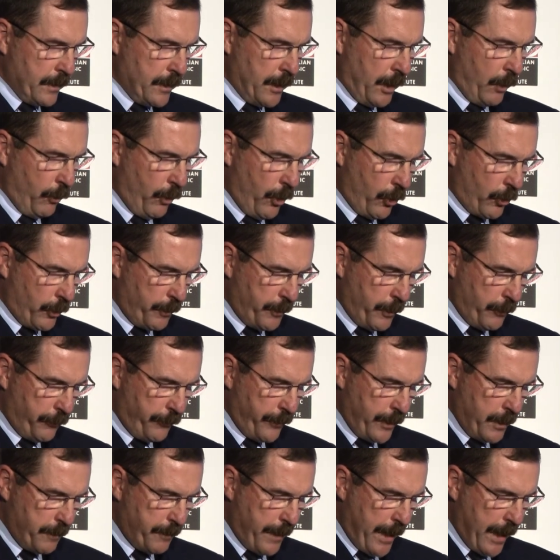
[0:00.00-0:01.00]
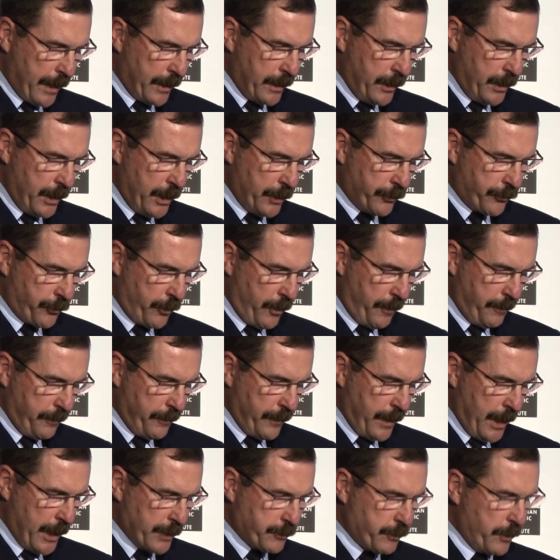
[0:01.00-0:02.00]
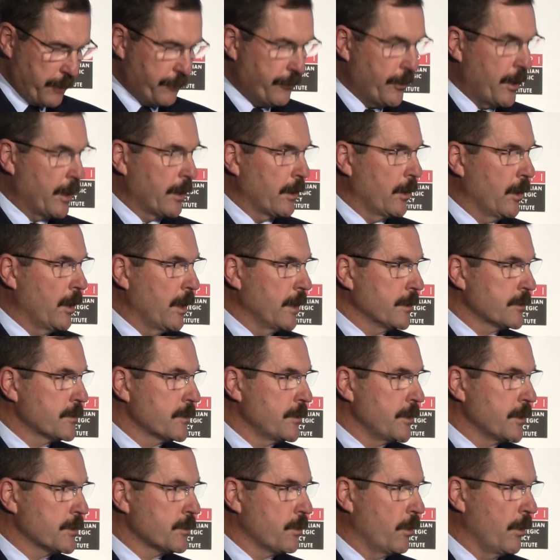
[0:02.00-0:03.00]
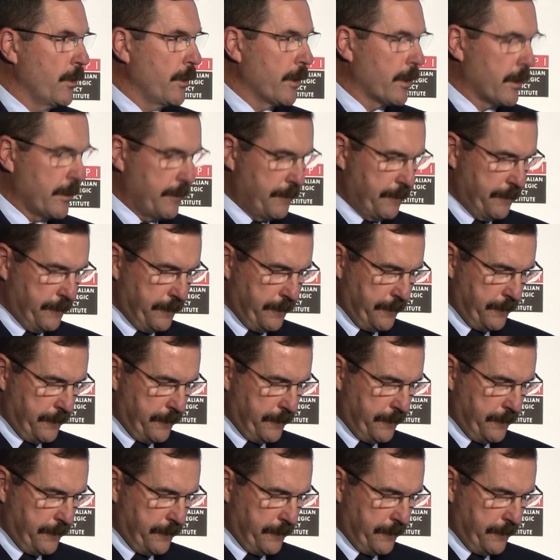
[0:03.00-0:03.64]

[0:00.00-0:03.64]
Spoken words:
And I welcome your feedback in the interim as we finalise this work.